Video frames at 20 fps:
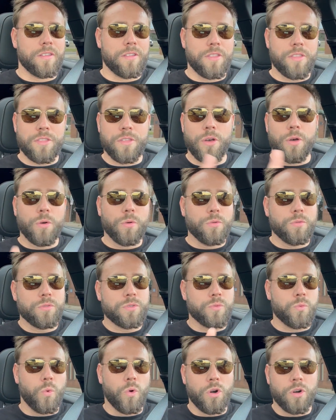
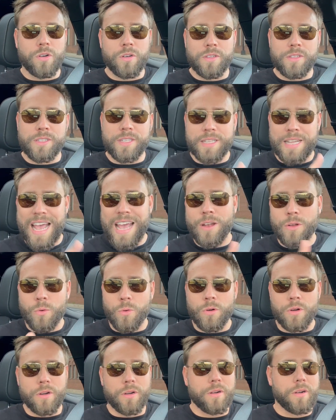those words in that
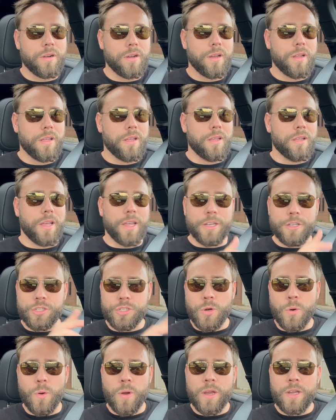order,
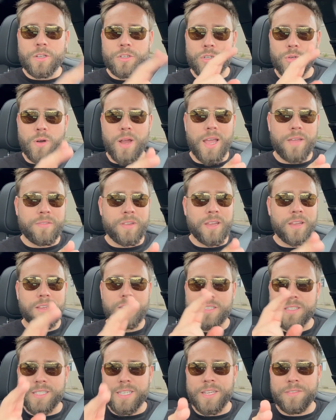enjoying
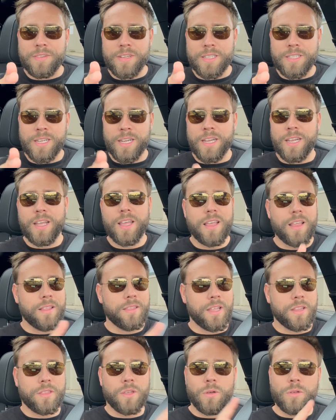driving CVT,
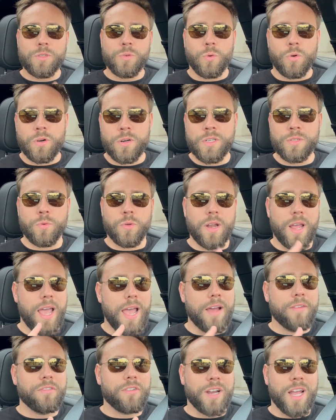that those words would
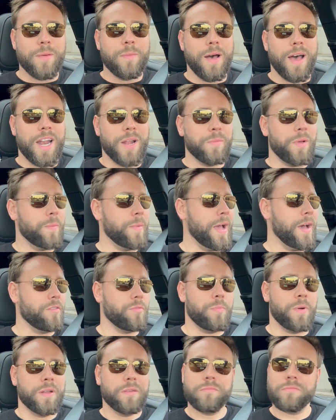ever come out of my
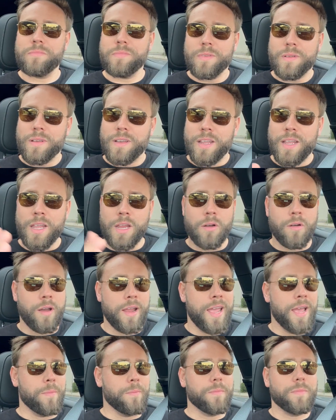mouth. But here I
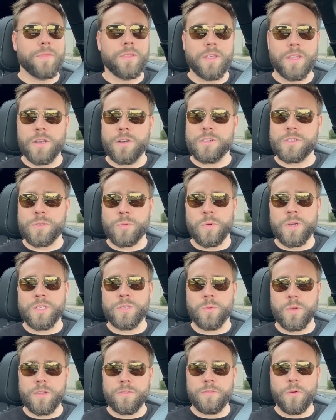am. The year's
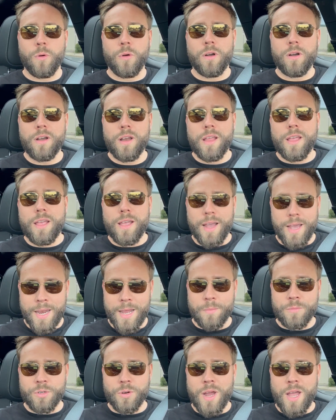2024, and
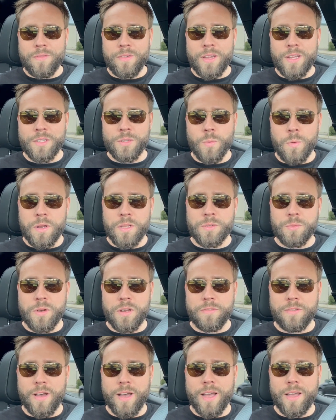I'm driving a
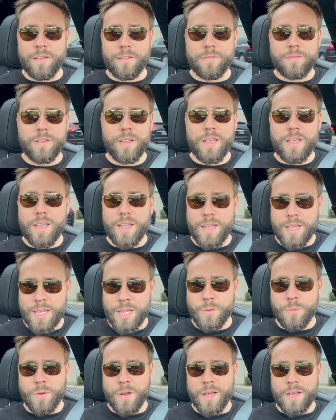2025
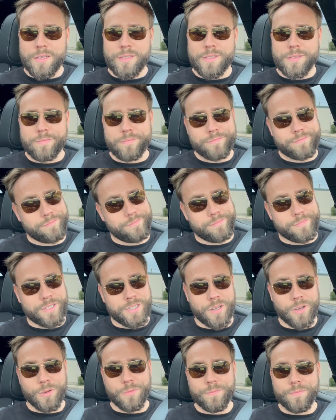Equinox.
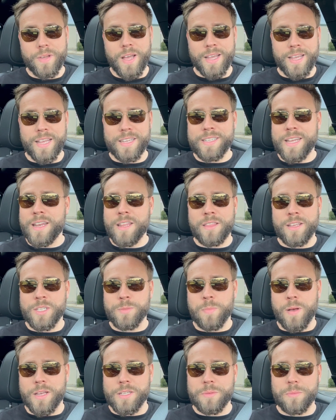So I guess
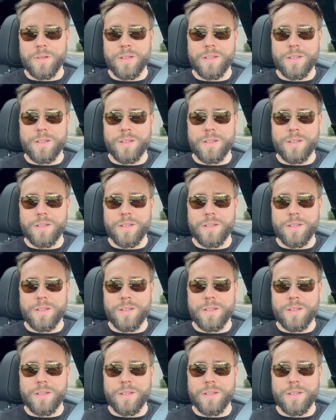anything's possible.